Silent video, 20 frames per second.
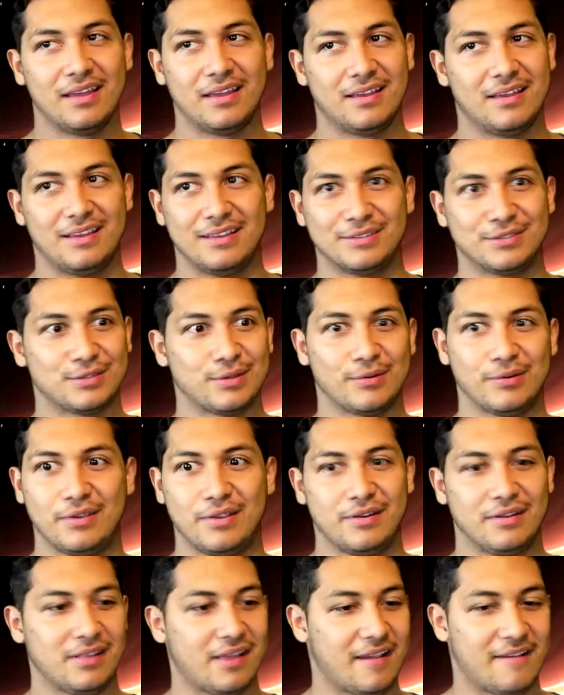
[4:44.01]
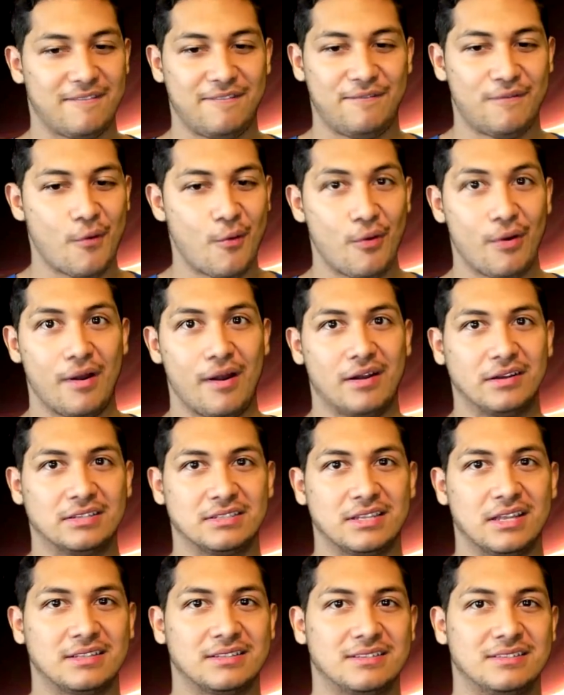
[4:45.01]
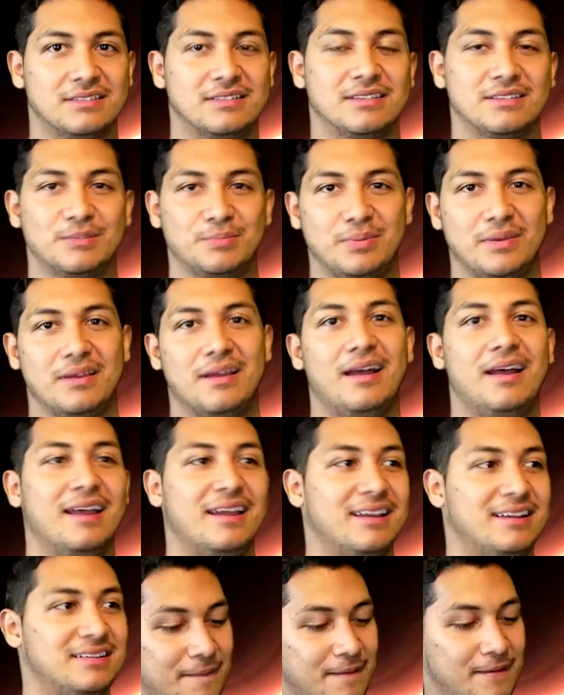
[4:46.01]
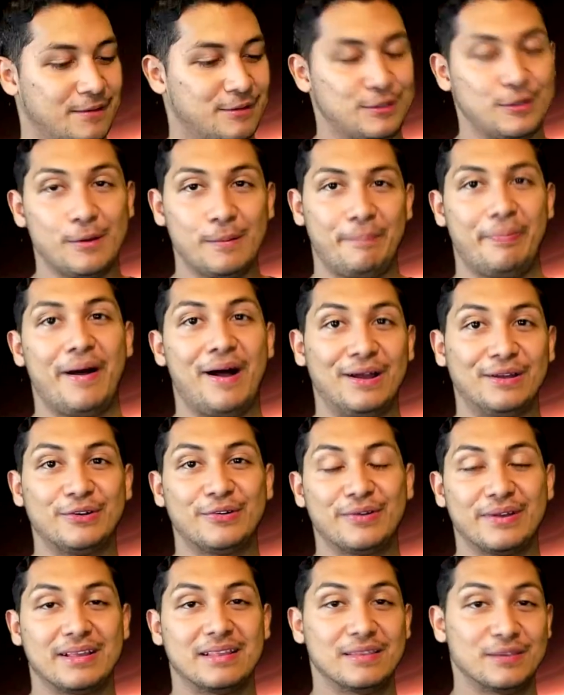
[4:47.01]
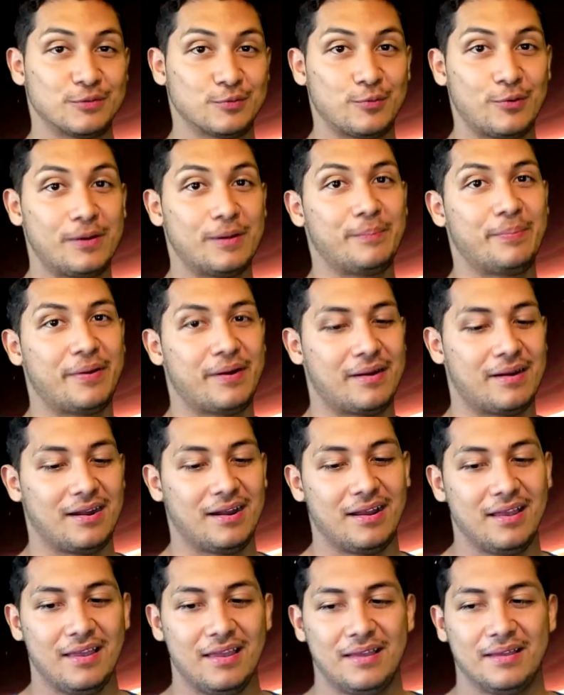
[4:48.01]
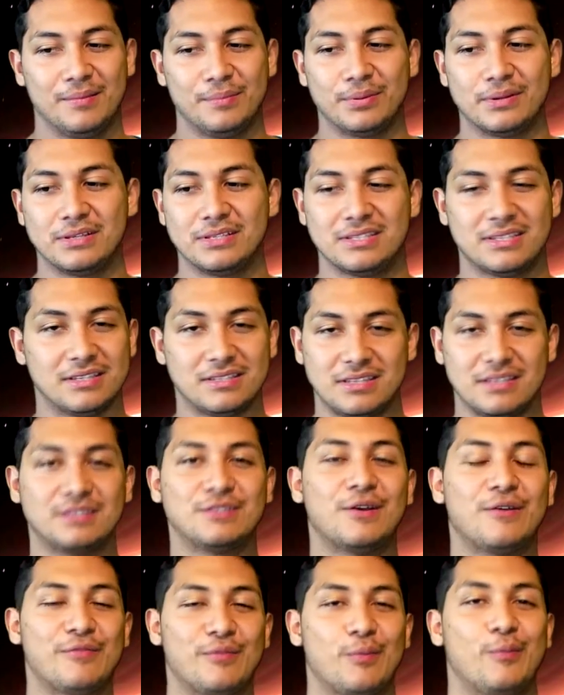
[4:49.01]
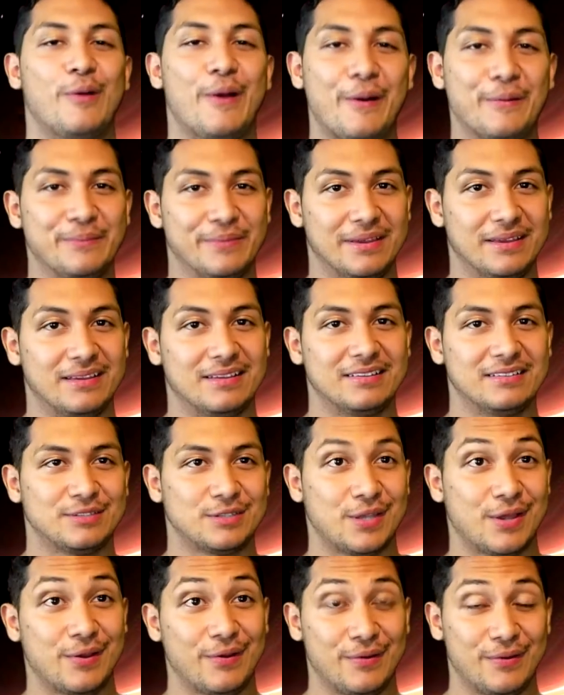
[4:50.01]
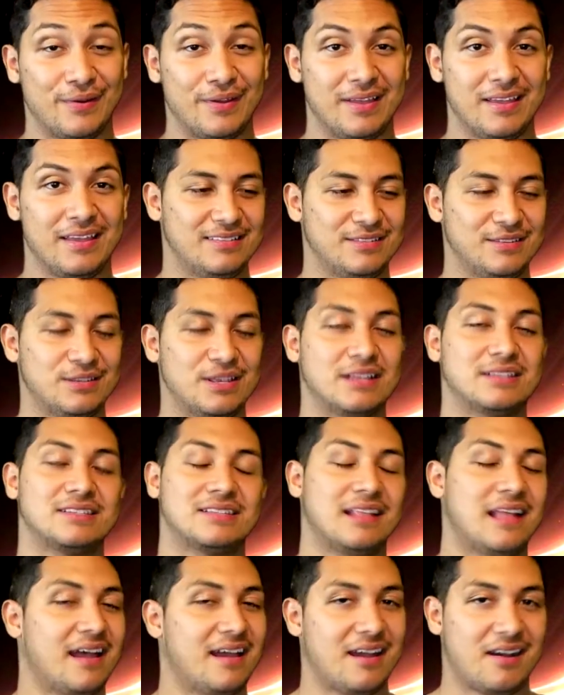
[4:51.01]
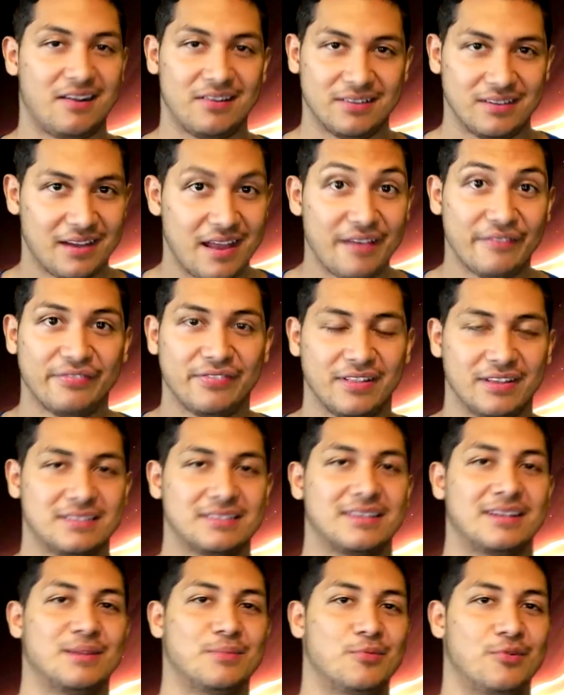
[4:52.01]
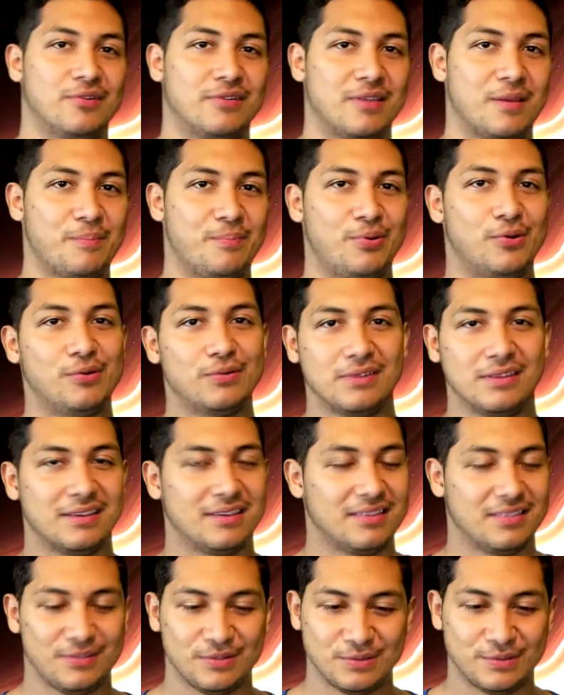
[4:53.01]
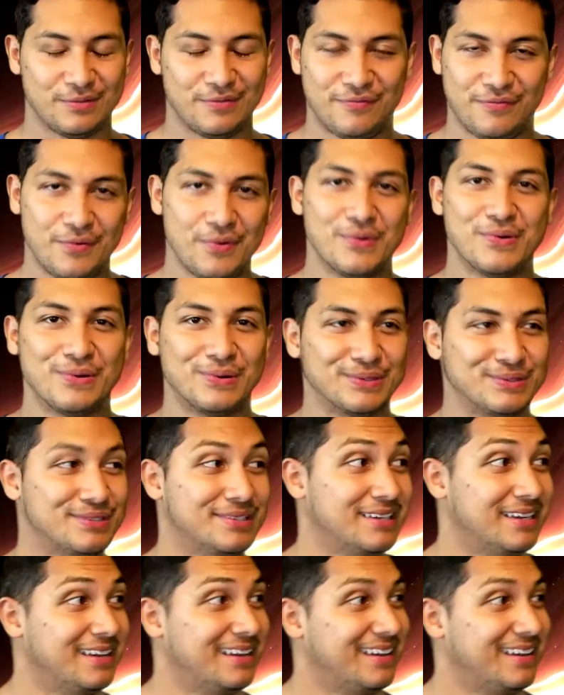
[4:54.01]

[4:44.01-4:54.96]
And so you're like four sentences behind, still pondering this one part, but it's, it's, it's overwhelming. So it's not on Netflix anymore. They pulled it, those fools.